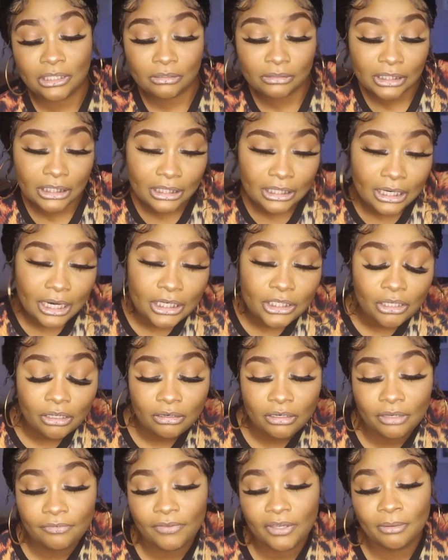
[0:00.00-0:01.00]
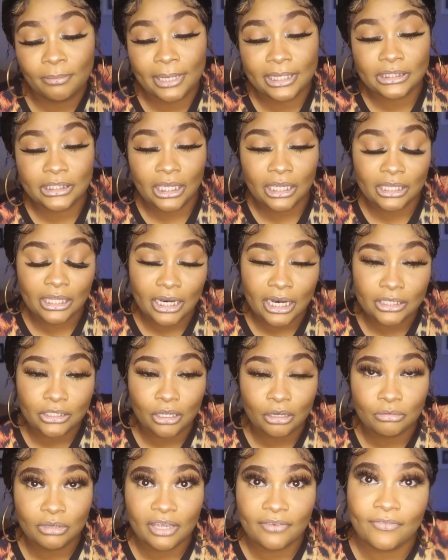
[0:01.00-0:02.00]
Don't think that I don't. If anybody tell you that I
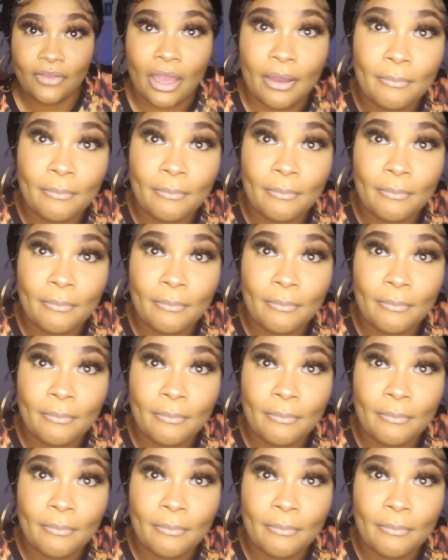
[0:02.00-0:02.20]
don't love